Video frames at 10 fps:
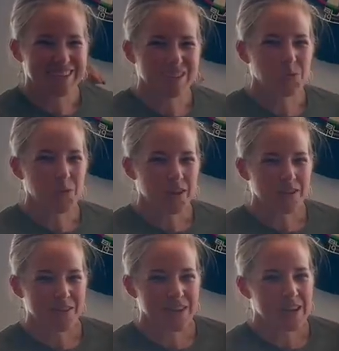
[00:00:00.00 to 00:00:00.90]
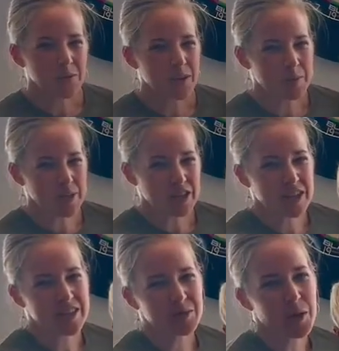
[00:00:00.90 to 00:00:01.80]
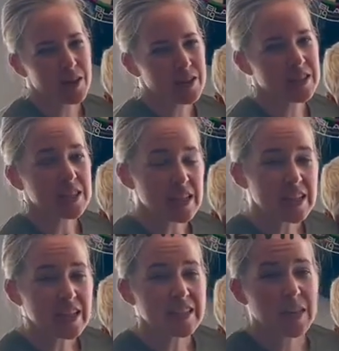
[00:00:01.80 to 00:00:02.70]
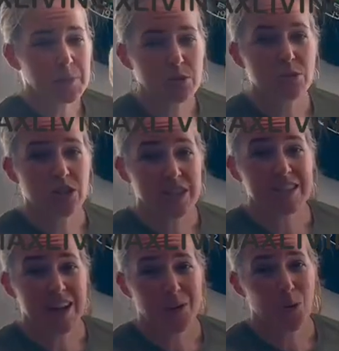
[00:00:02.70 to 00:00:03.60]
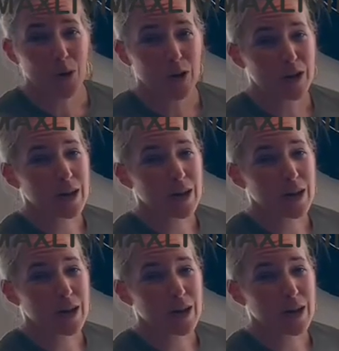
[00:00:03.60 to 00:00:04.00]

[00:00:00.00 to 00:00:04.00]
So one other thing I want to mention as well is ewg.org.